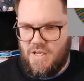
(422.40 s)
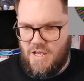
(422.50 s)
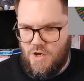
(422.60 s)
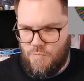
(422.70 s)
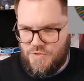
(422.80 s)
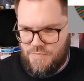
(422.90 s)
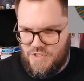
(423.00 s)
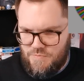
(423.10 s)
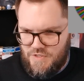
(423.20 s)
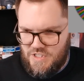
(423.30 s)
Almost
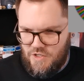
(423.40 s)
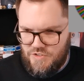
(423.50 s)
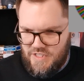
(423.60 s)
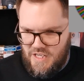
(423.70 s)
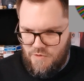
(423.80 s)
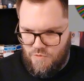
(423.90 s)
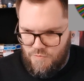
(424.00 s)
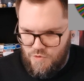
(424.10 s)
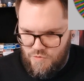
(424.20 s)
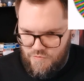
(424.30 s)
just press closed again.
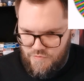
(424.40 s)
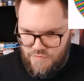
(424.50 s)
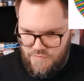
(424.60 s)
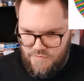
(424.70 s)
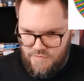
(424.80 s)
Remove.